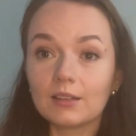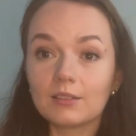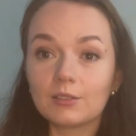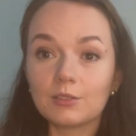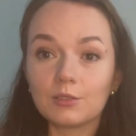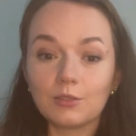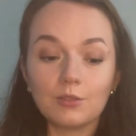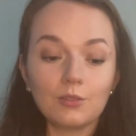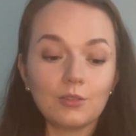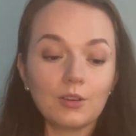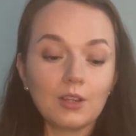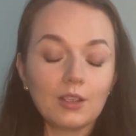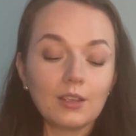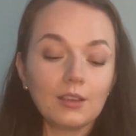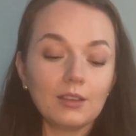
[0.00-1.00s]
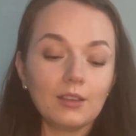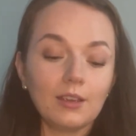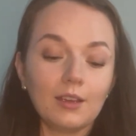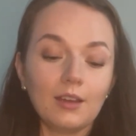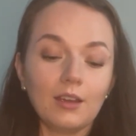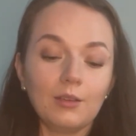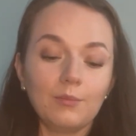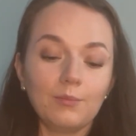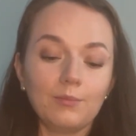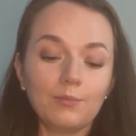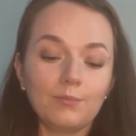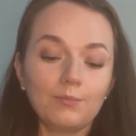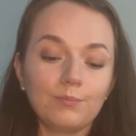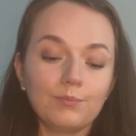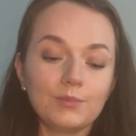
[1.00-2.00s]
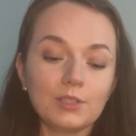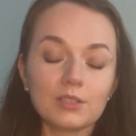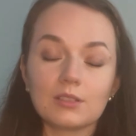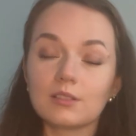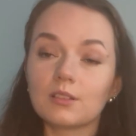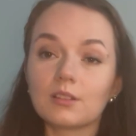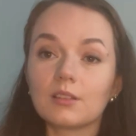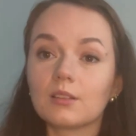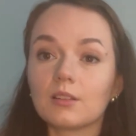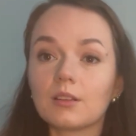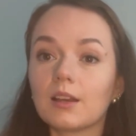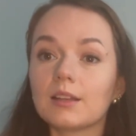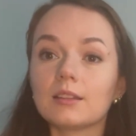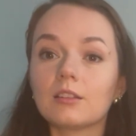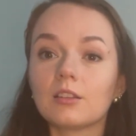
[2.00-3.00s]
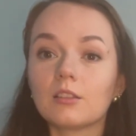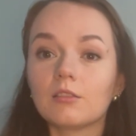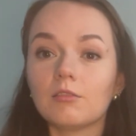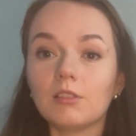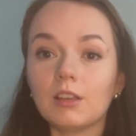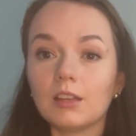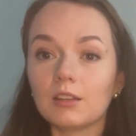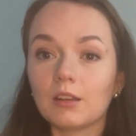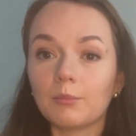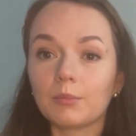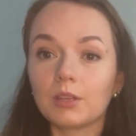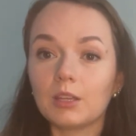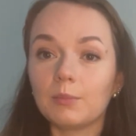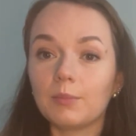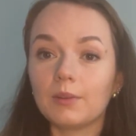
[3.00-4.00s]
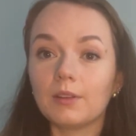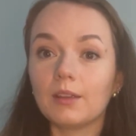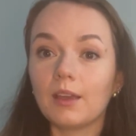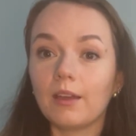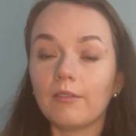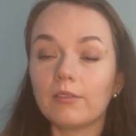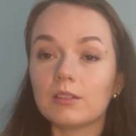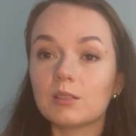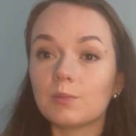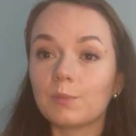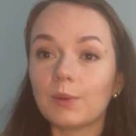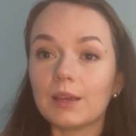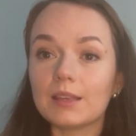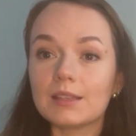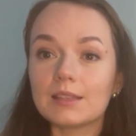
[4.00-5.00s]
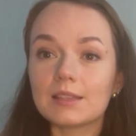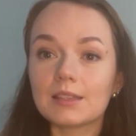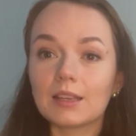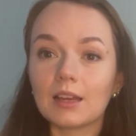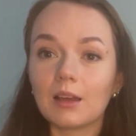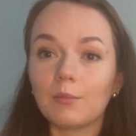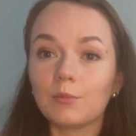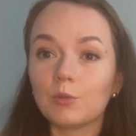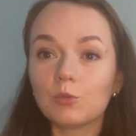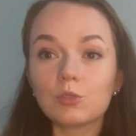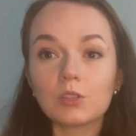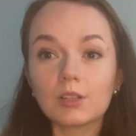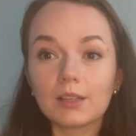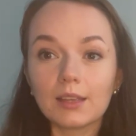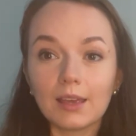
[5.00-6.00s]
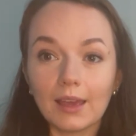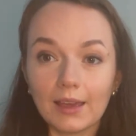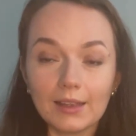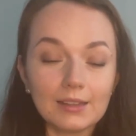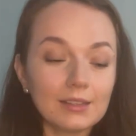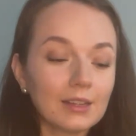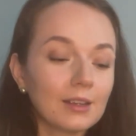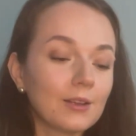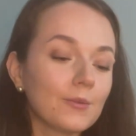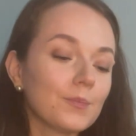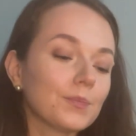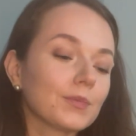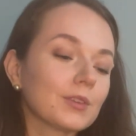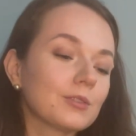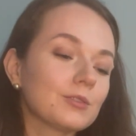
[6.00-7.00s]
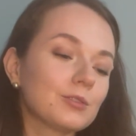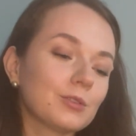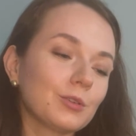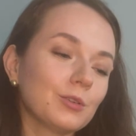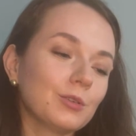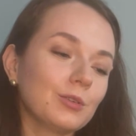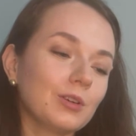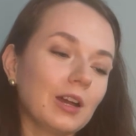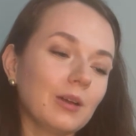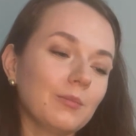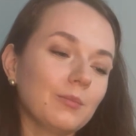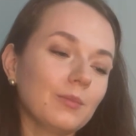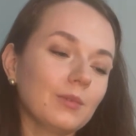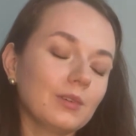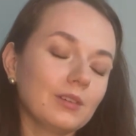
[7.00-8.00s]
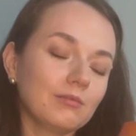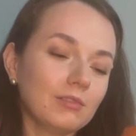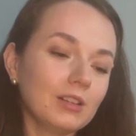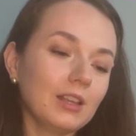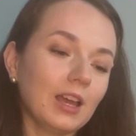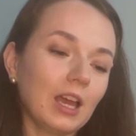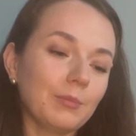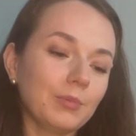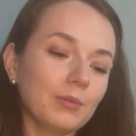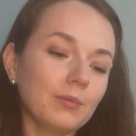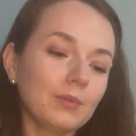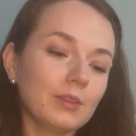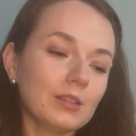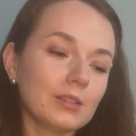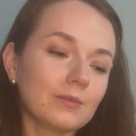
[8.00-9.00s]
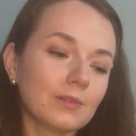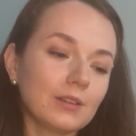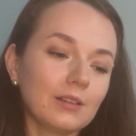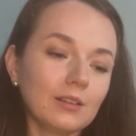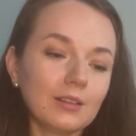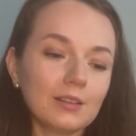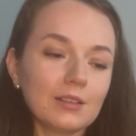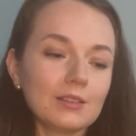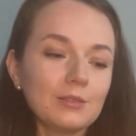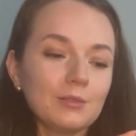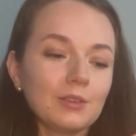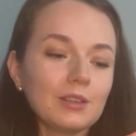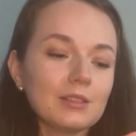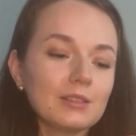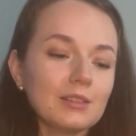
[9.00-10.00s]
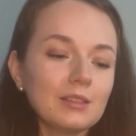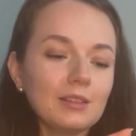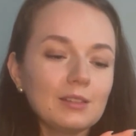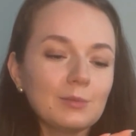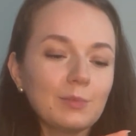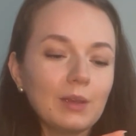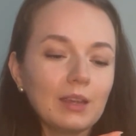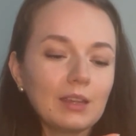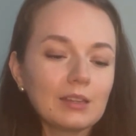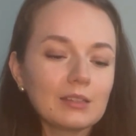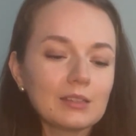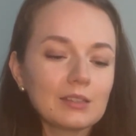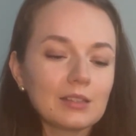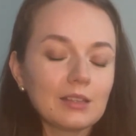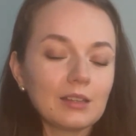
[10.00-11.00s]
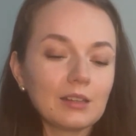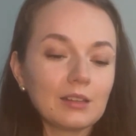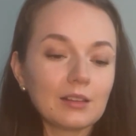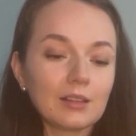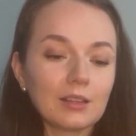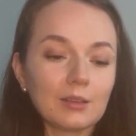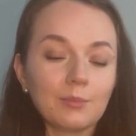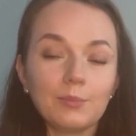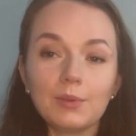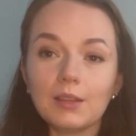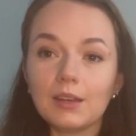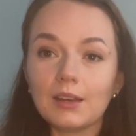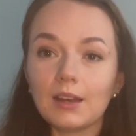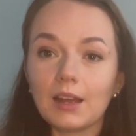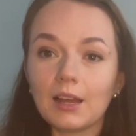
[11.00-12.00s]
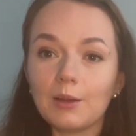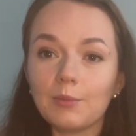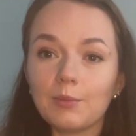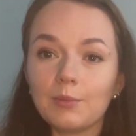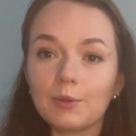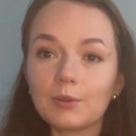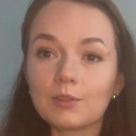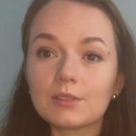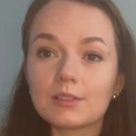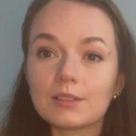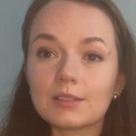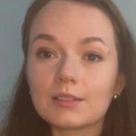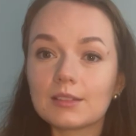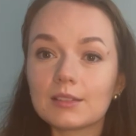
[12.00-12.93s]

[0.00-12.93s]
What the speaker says: So yeah, I just got 3, and I'm keeping every space I'm usually at. So I'm really happy with this one. As you can see, this package is a little like beaten up, because